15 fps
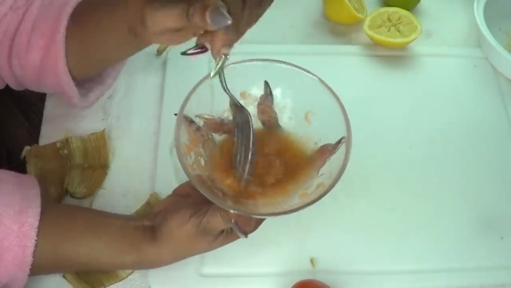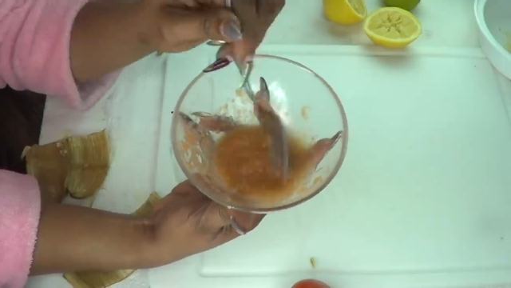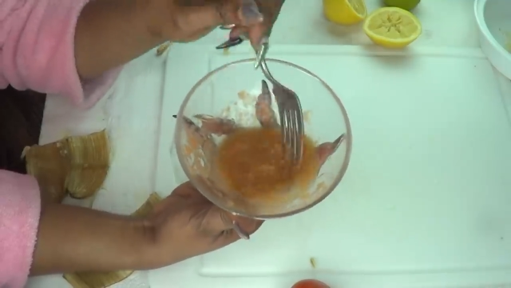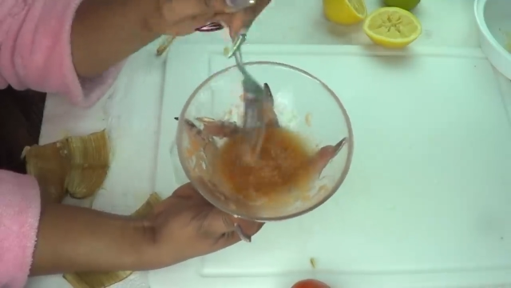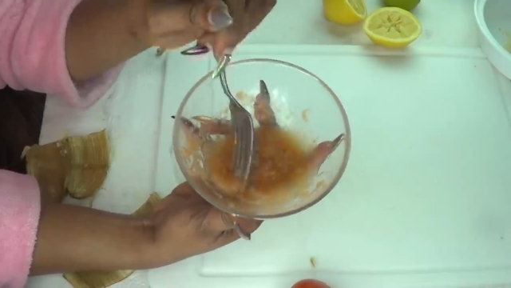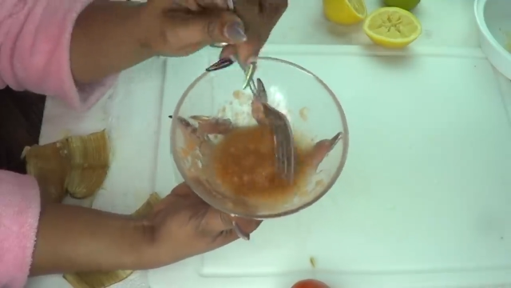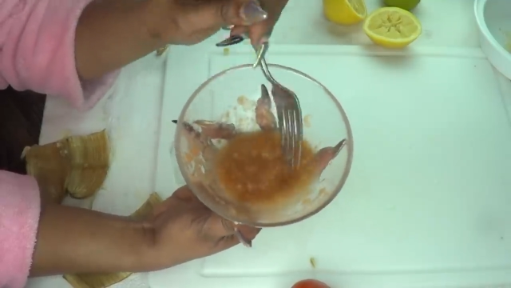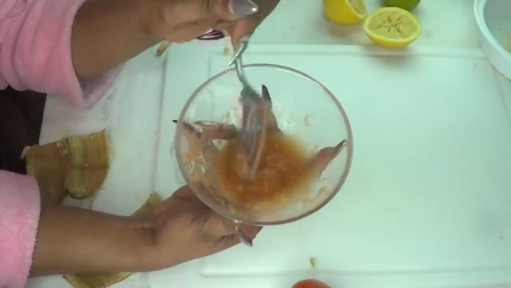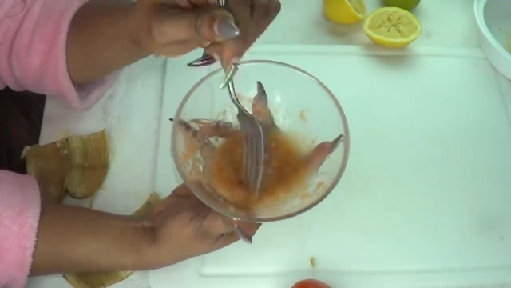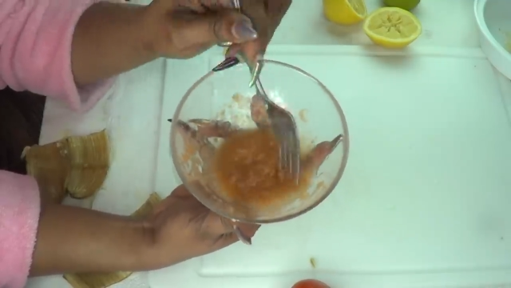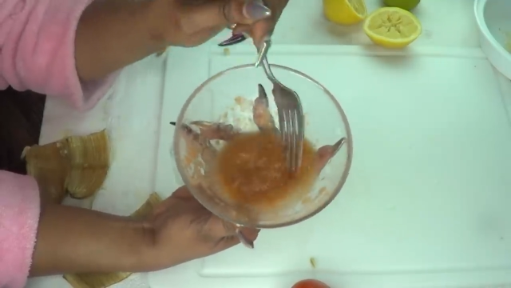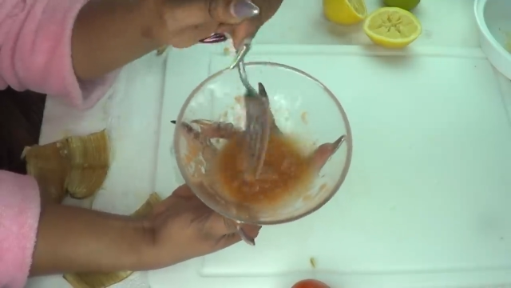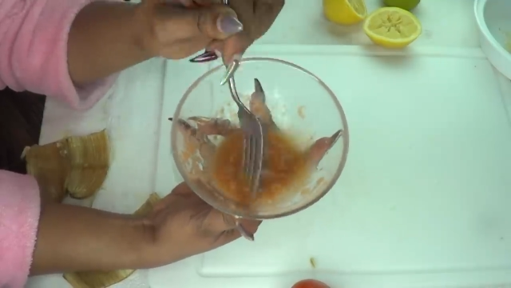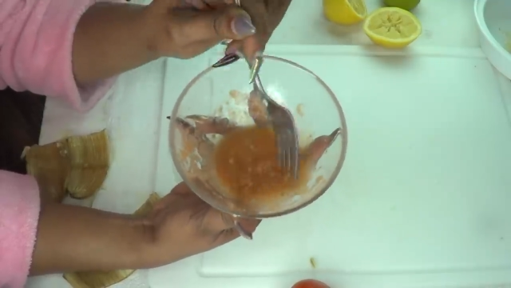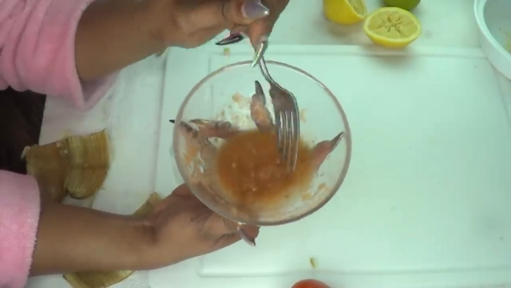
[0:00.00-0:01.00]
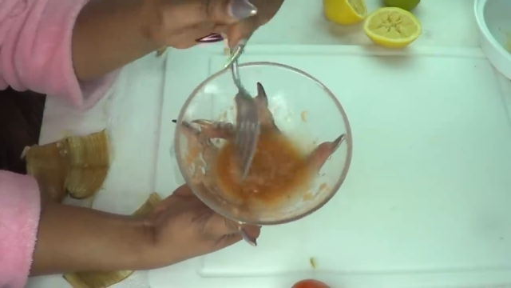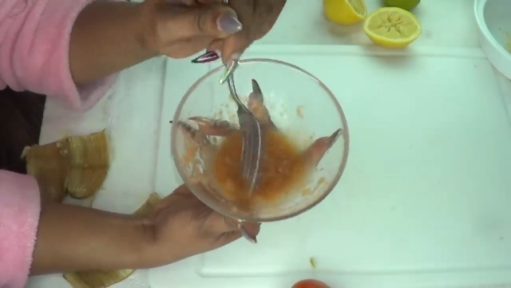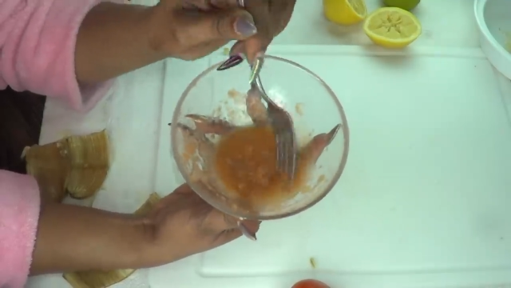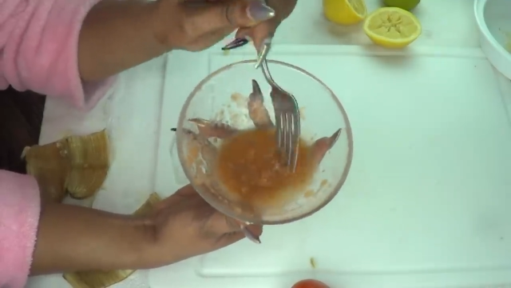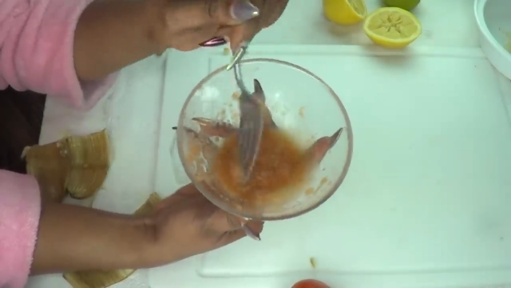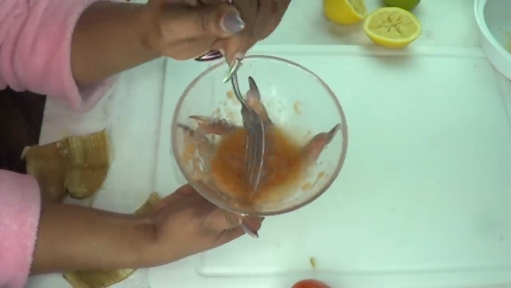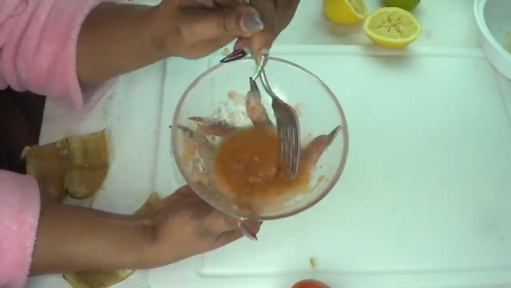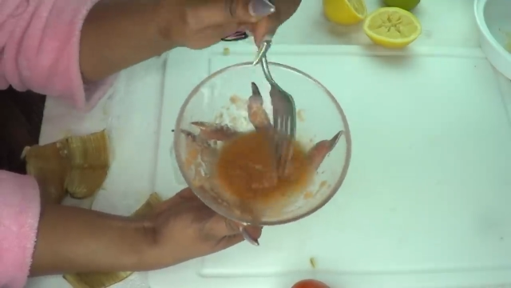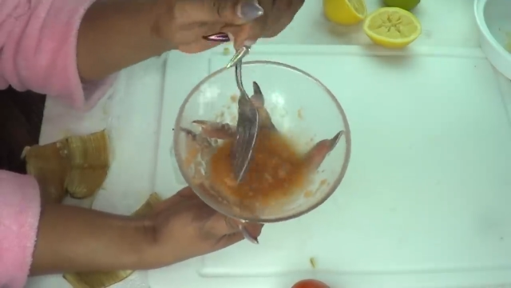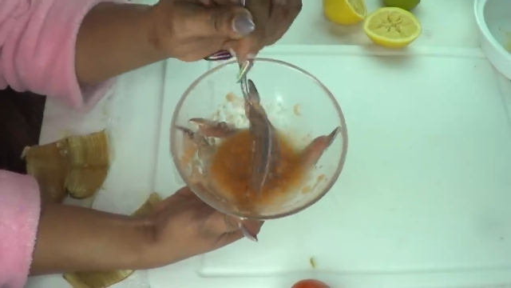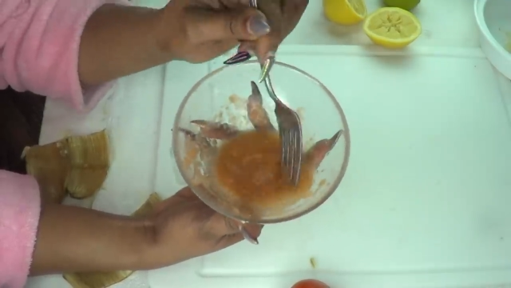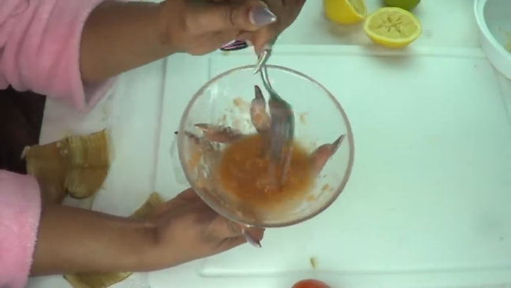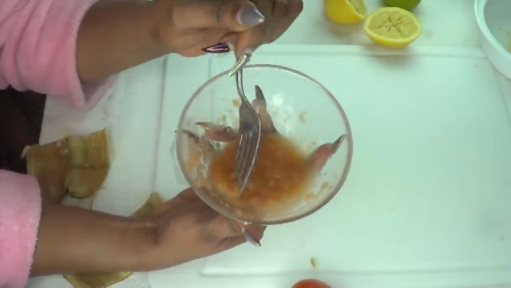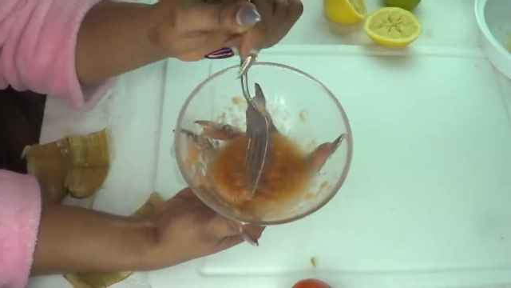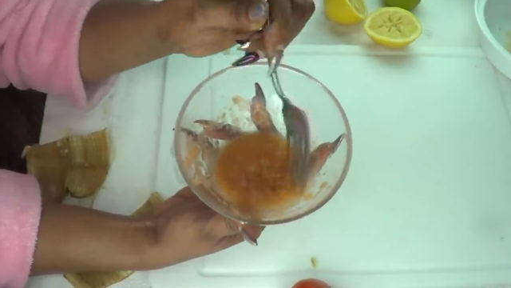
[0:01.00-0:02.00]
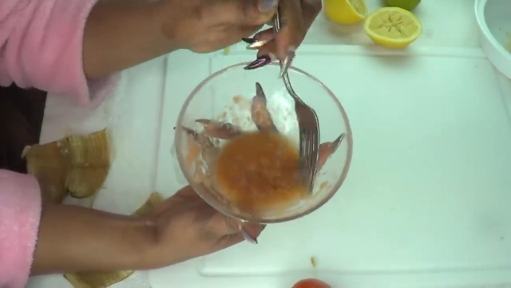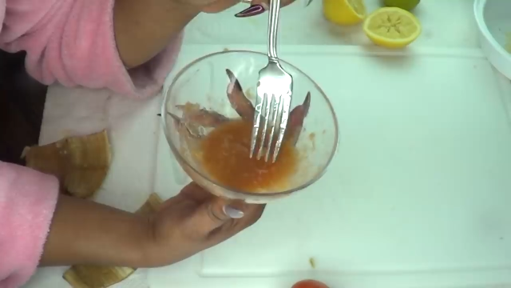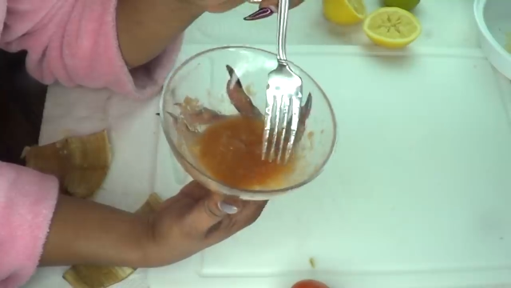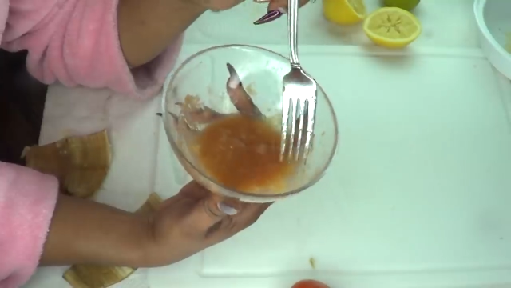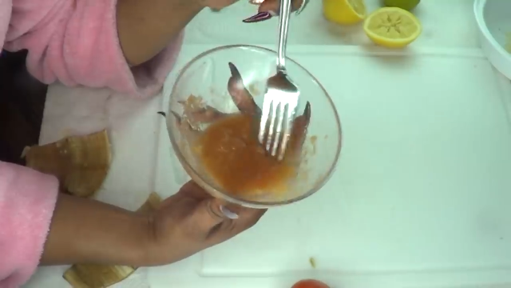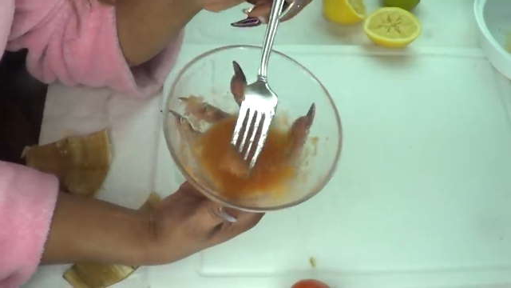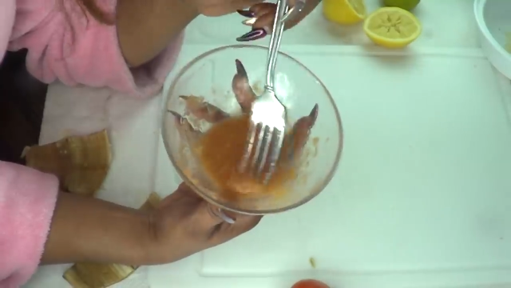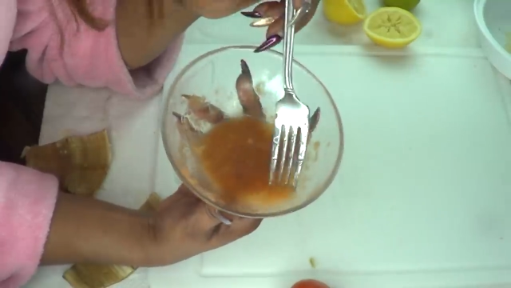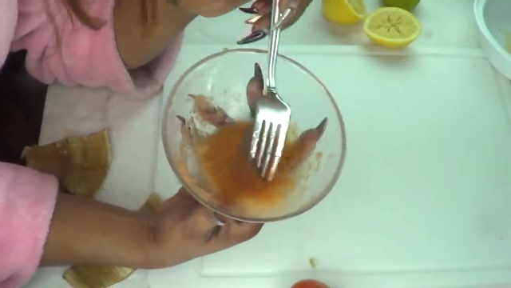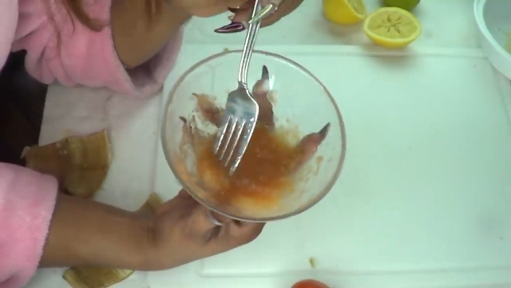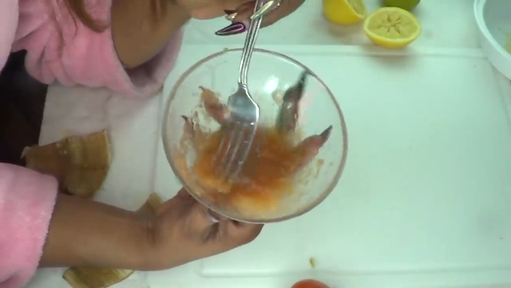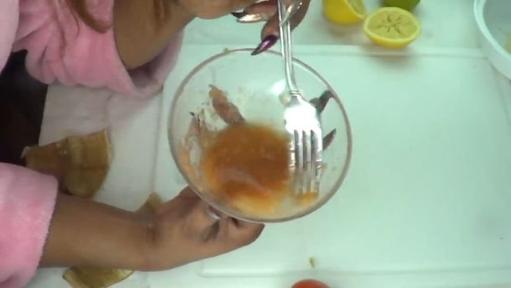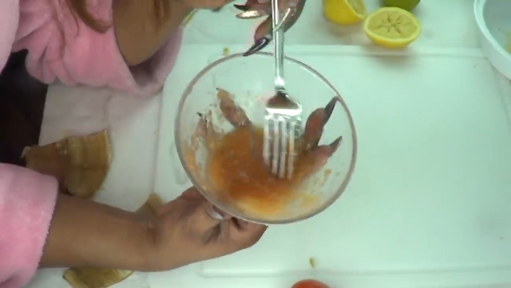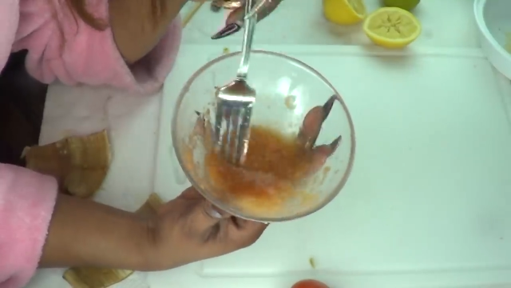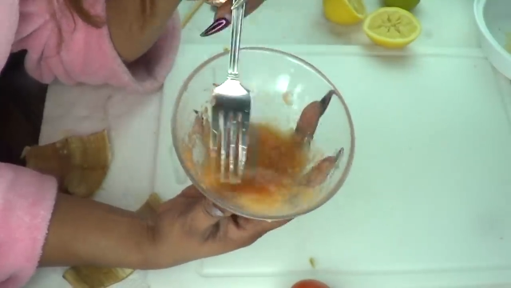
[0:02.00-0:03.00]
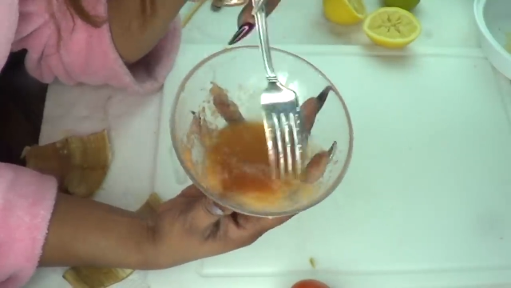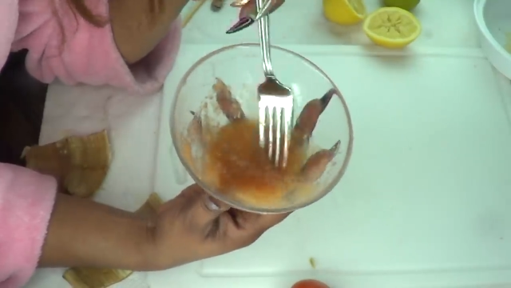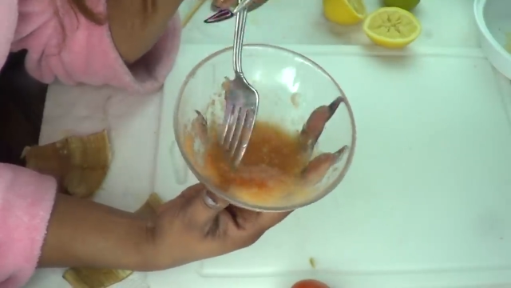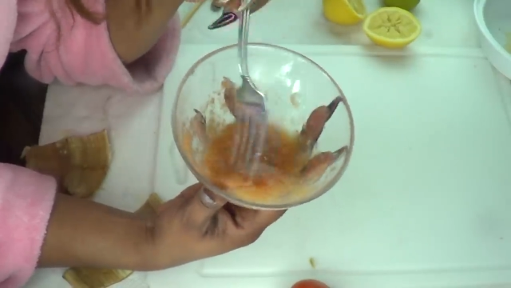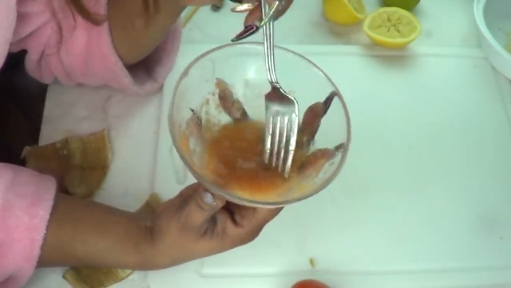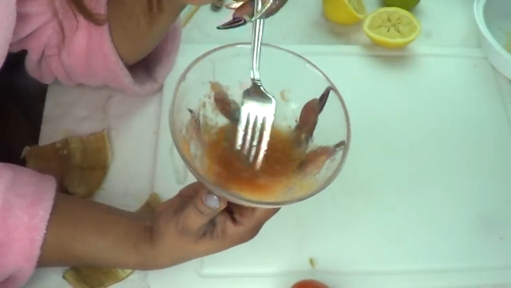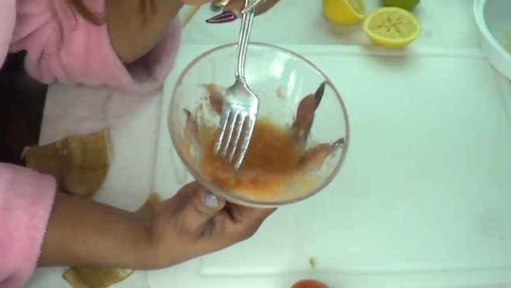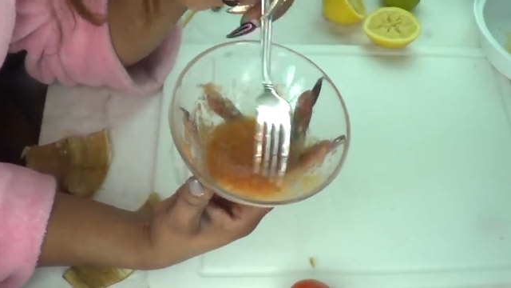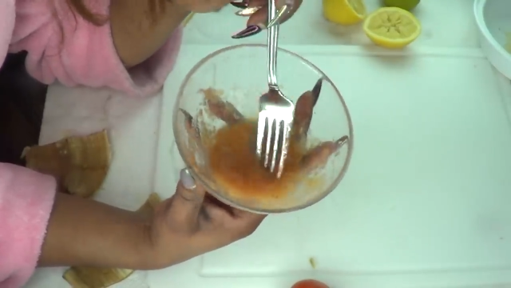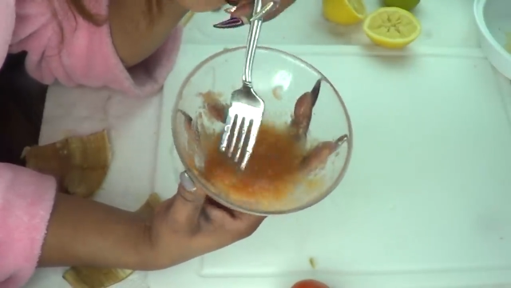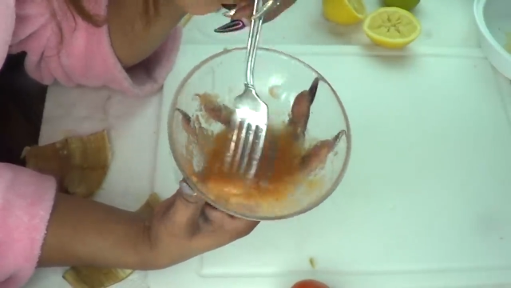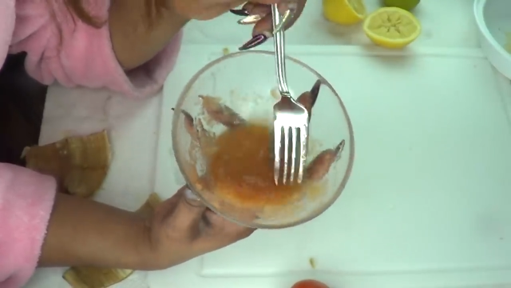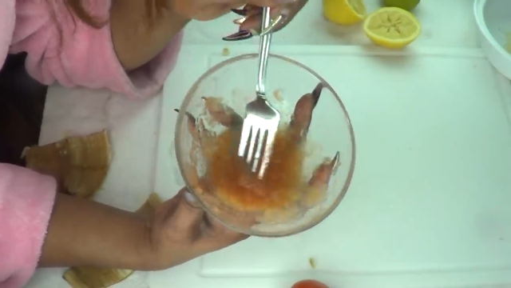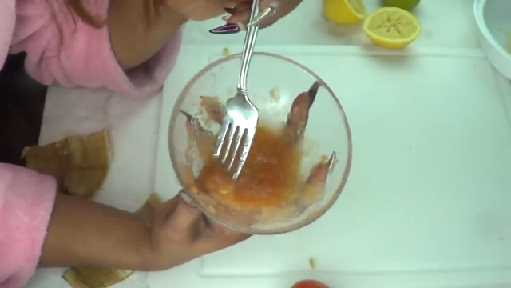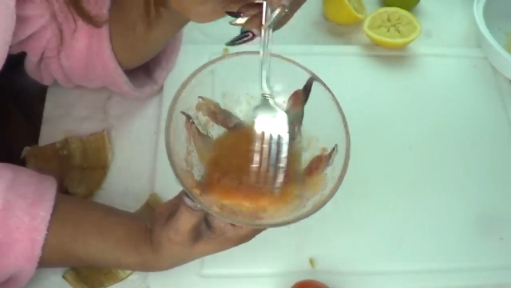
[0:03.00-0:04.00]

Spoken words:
No face is visible, so there are no lips to read.